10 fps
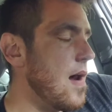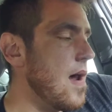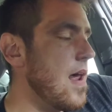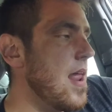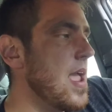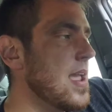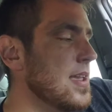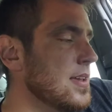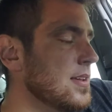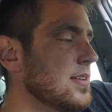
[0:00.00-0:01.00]

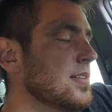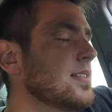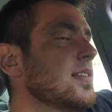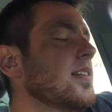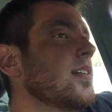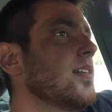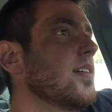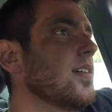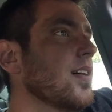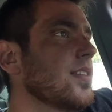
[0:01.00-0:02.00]
And
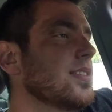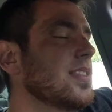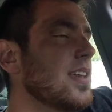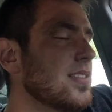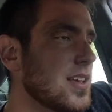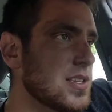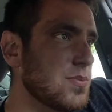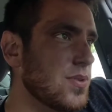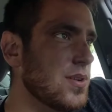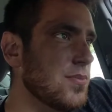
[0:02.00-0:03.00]
I think that's
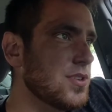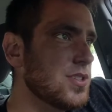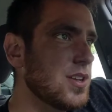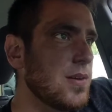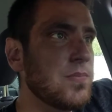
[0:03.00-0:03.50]
pretty much it.